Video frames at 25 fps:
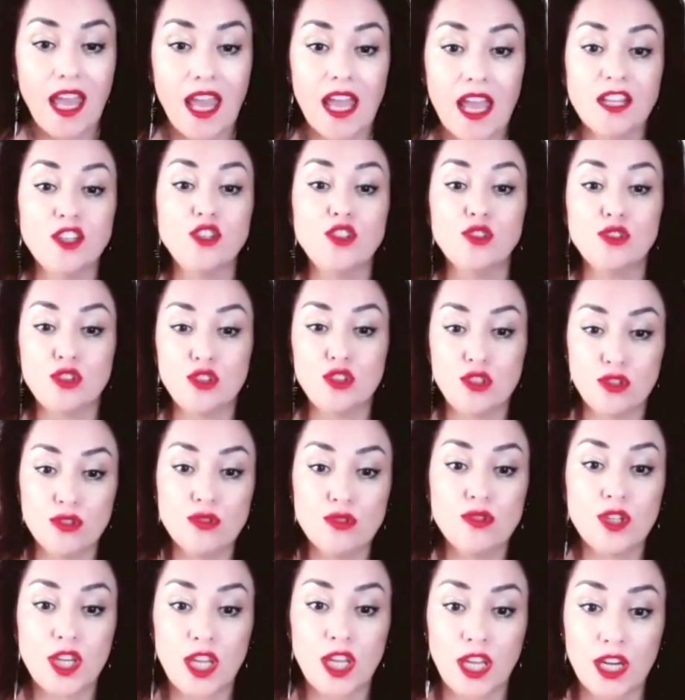and you
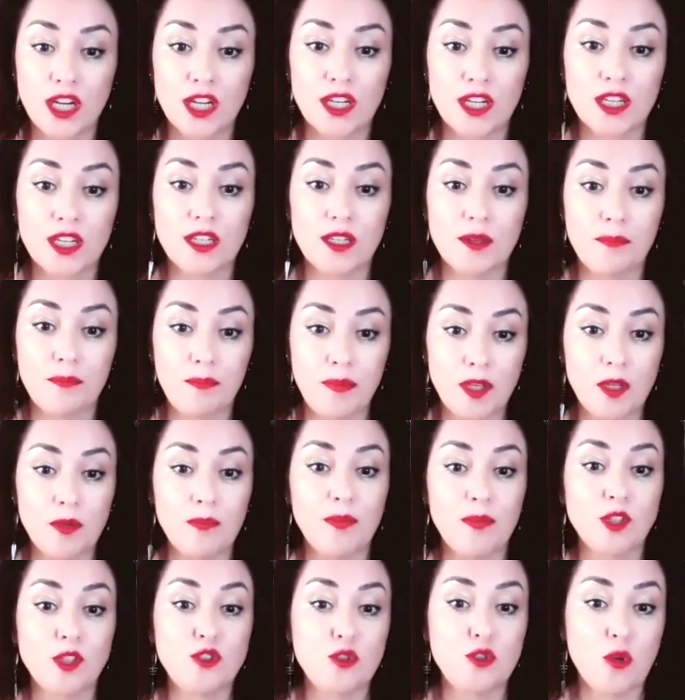do care
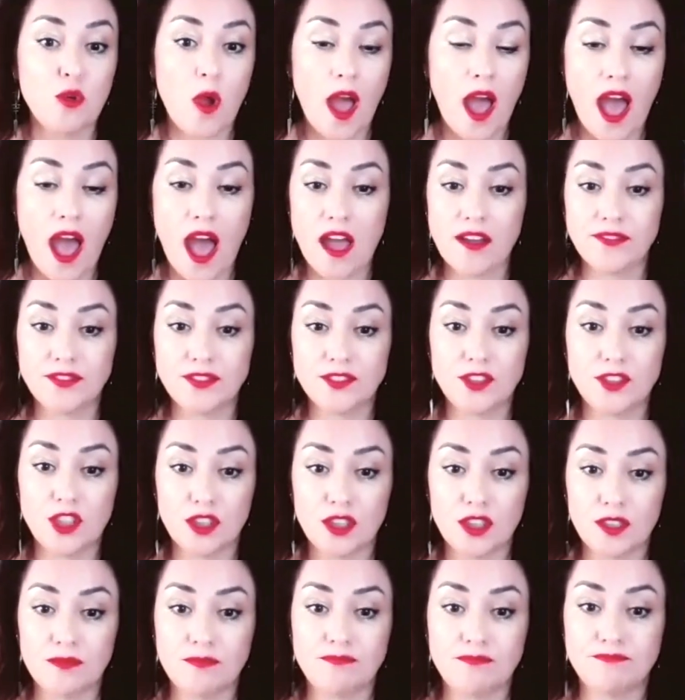people to have
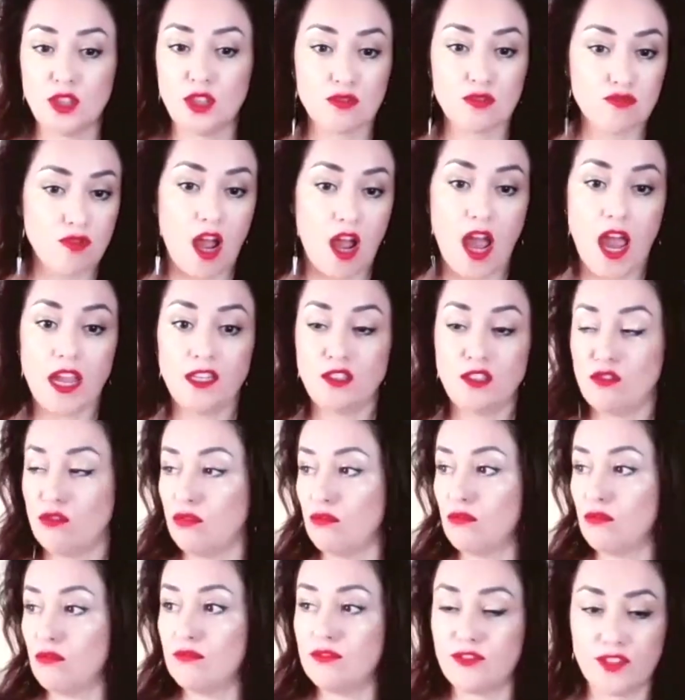the right
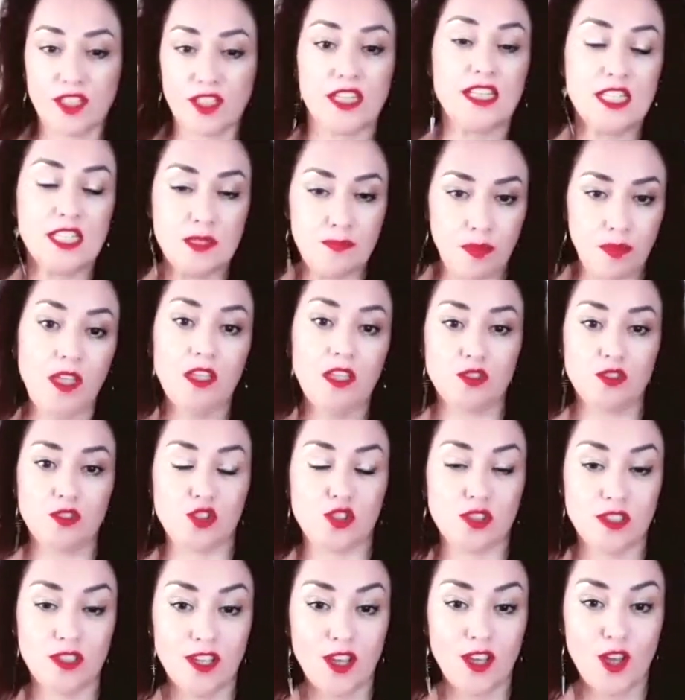to free
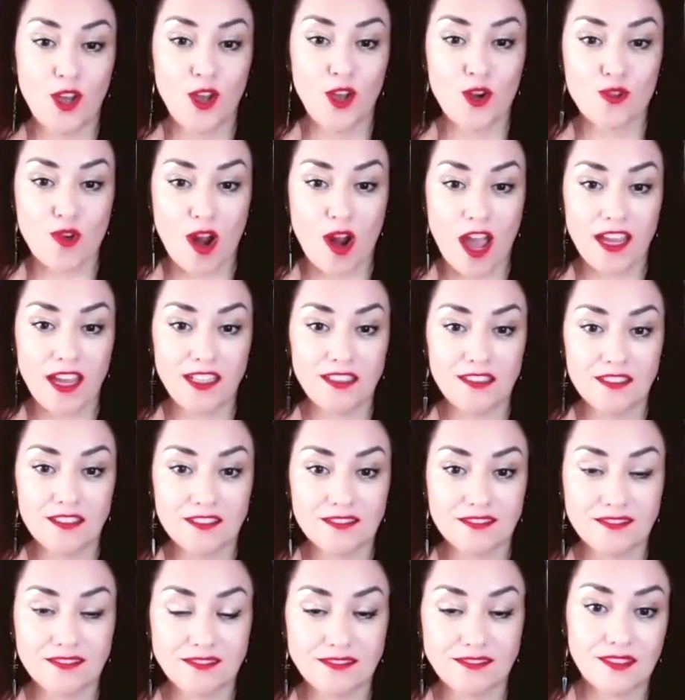speech, right?
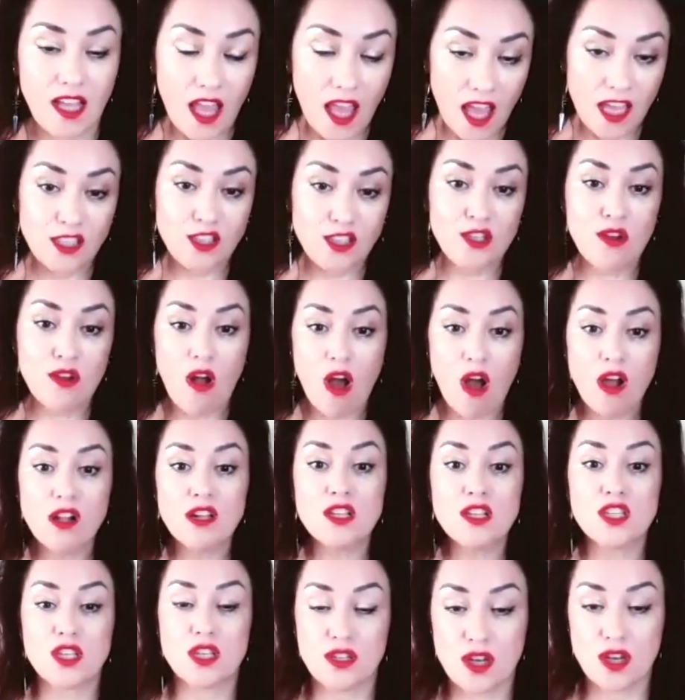And you
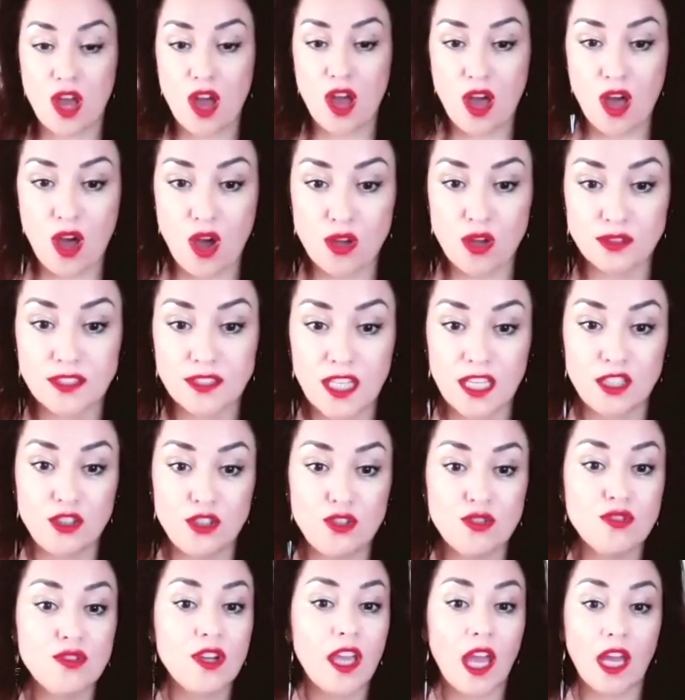also know that
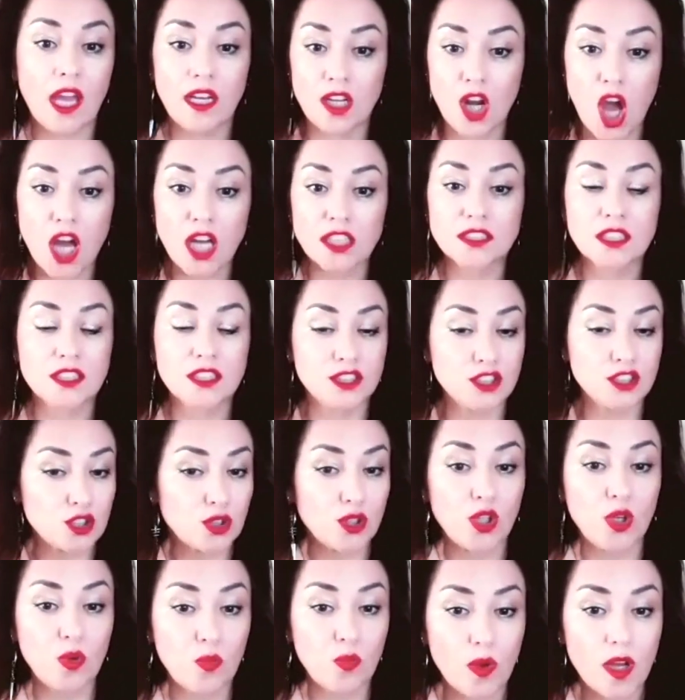you cannot
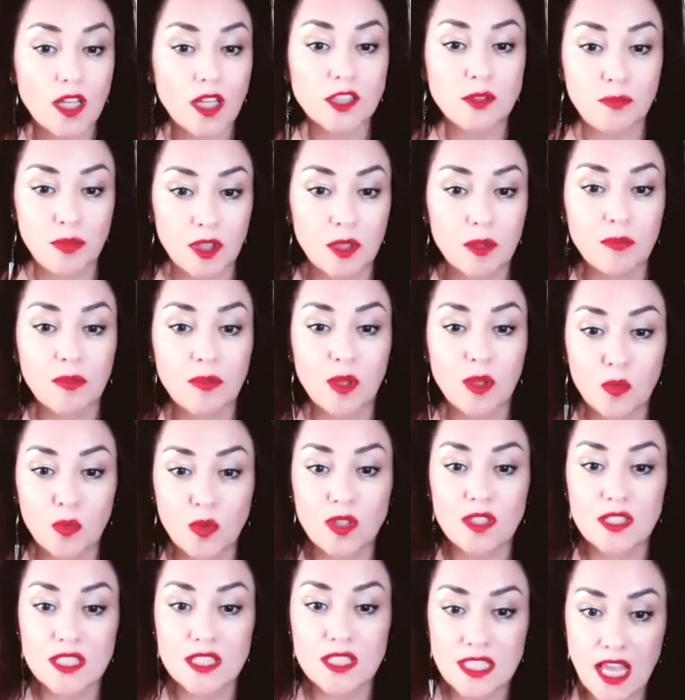control what people
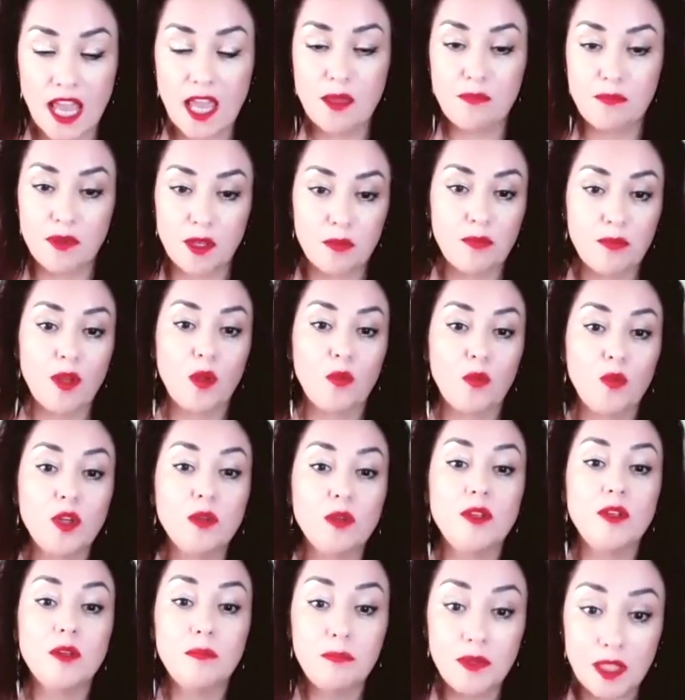will say. People will
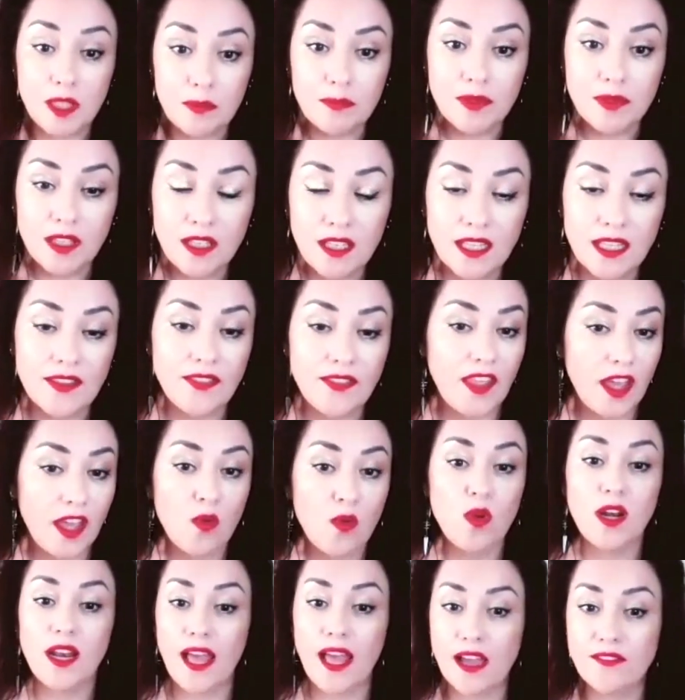be people, and they
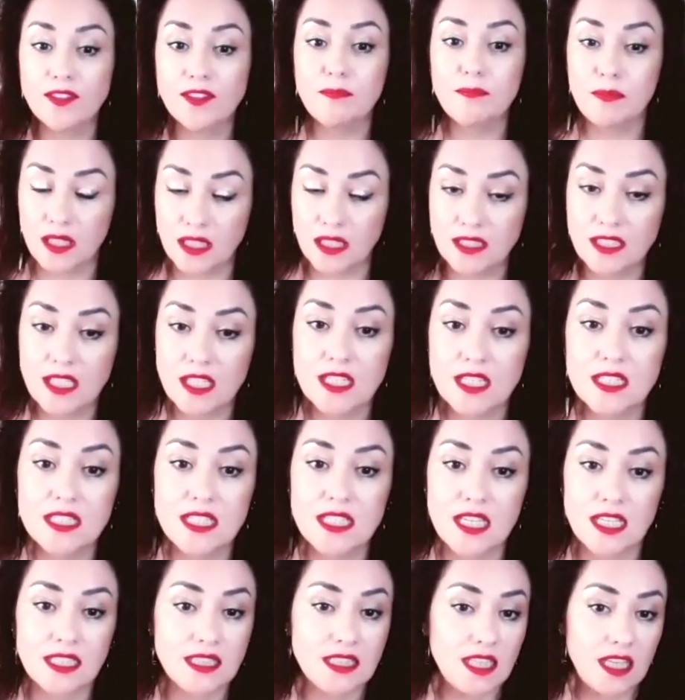will have
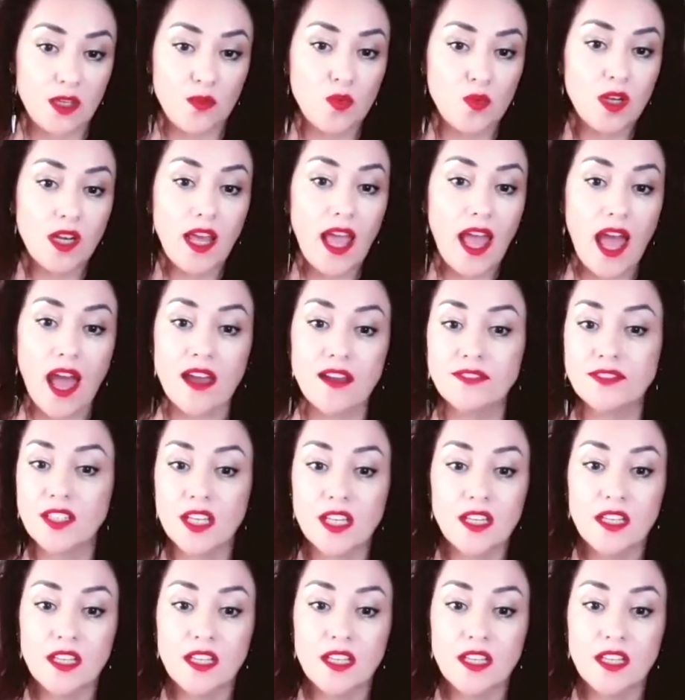opinions, and they will have